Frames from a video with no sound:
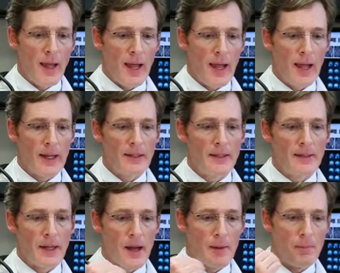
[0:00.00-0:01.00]
and
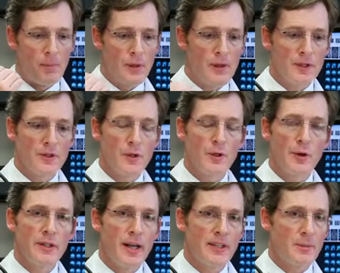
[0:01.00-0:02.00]
the surgery
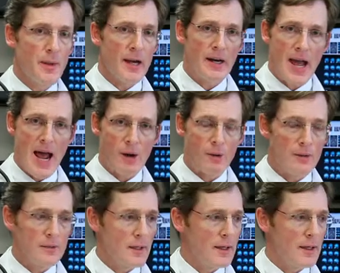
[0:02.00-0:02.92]
takes about an hour.